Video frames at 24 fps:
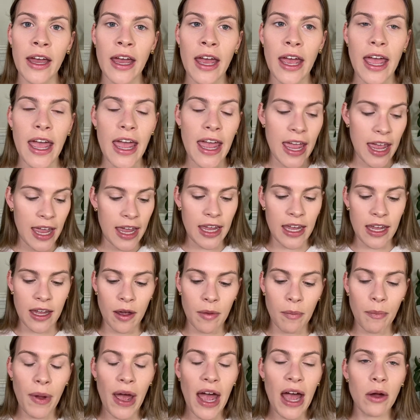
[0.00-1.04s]
a
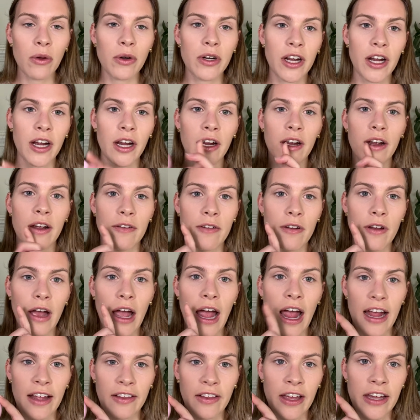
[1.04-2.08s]
powder
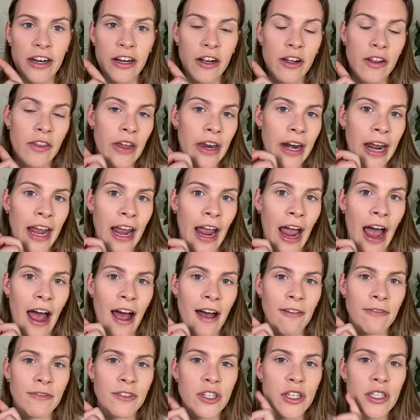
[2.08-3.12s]
highlighter that I
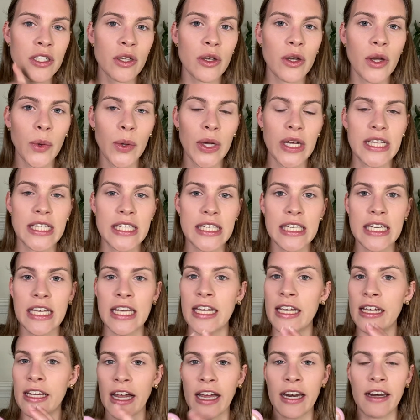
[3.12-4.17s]
have, just so you can see
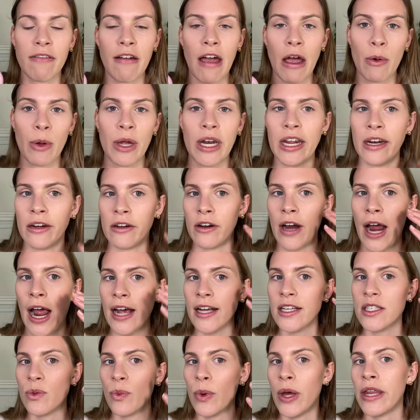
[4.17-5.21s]
kind of how it
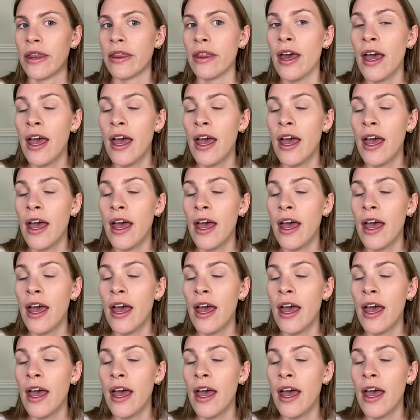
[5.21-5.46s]
interacts with